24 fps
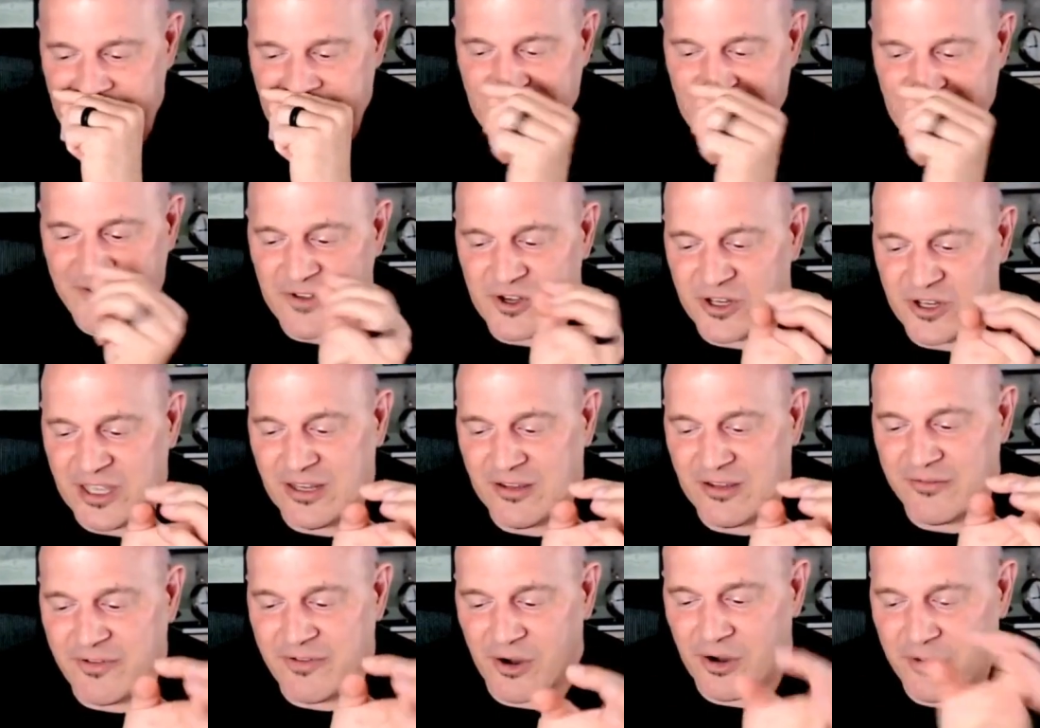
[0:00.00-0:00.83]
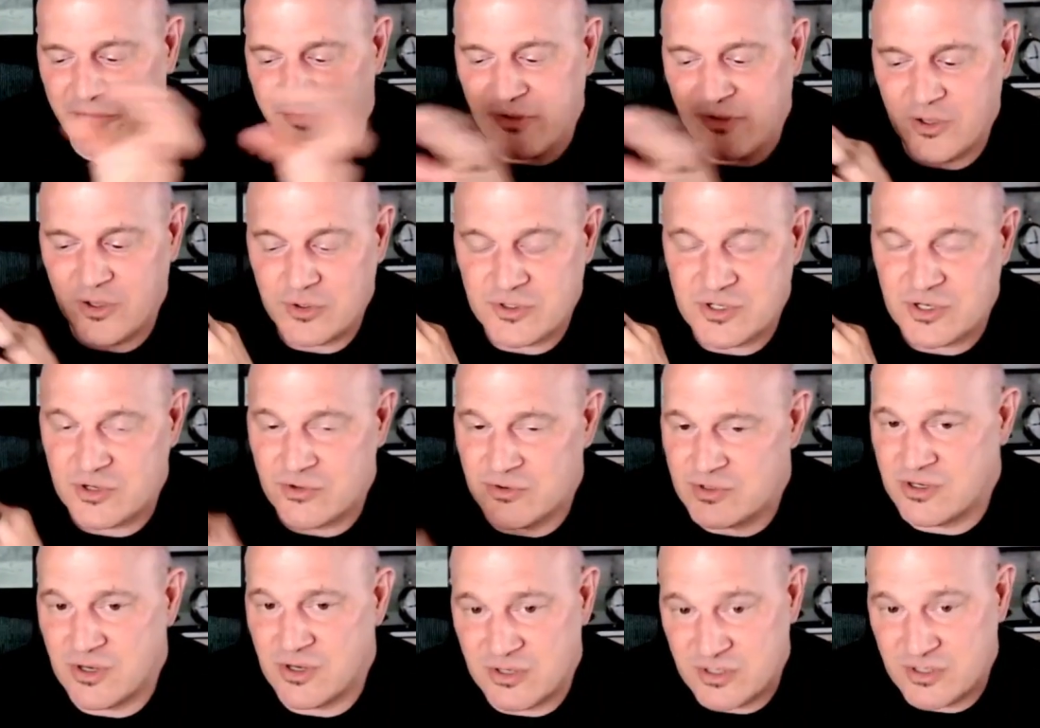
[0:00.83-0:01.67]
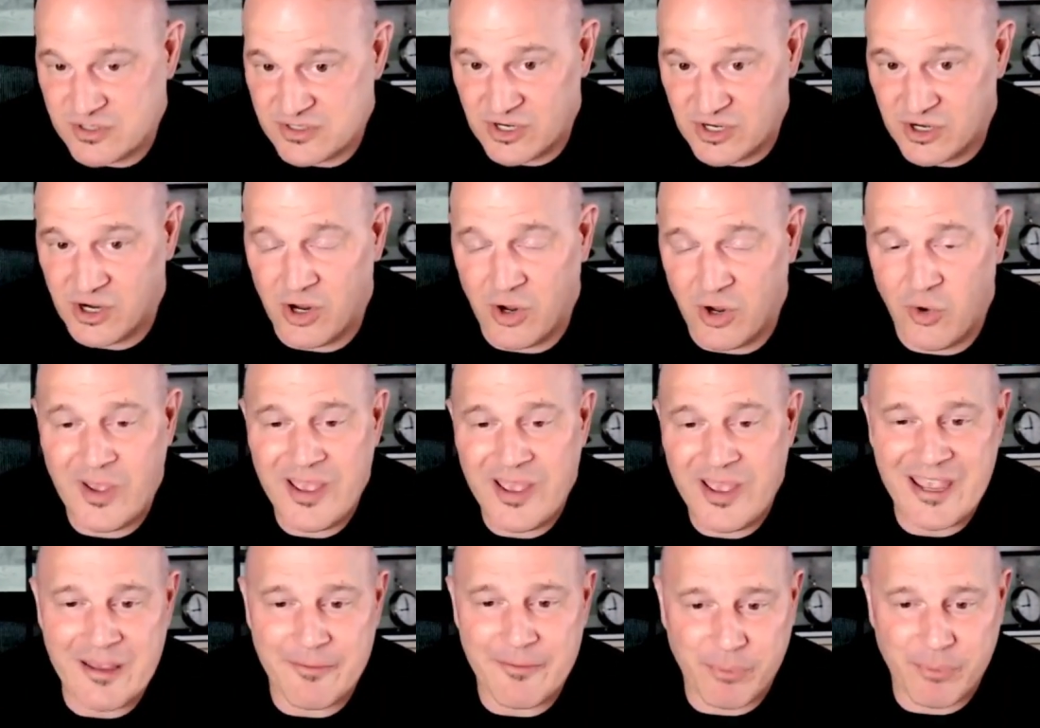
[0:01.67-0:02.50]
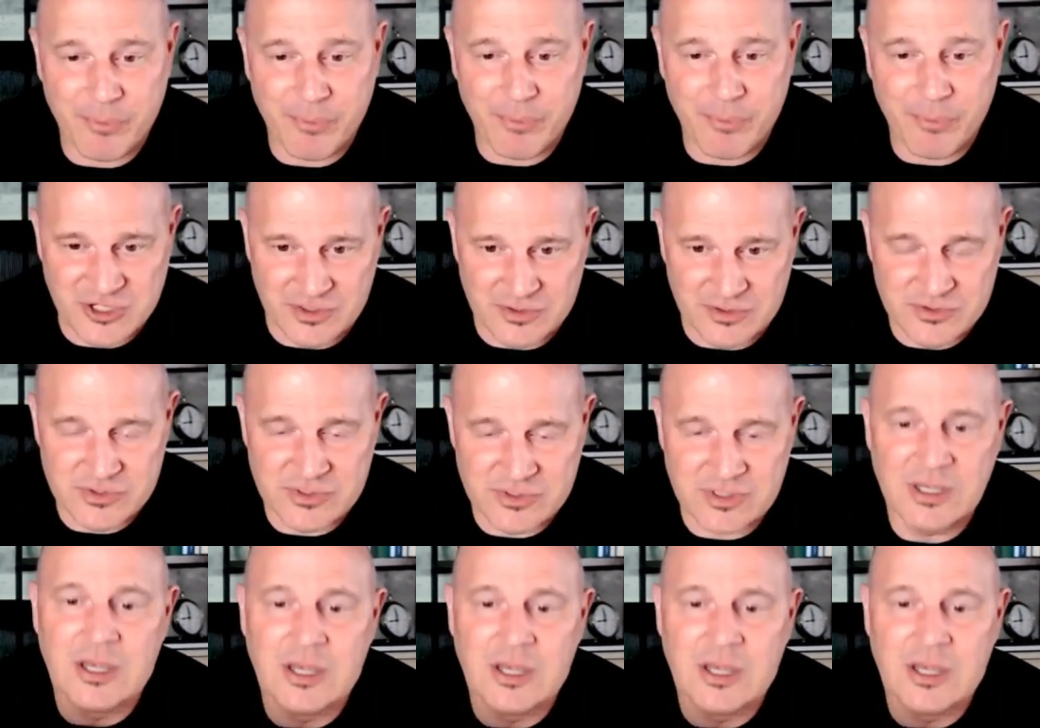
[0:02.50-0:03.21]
if you're getting very few to 0 impressions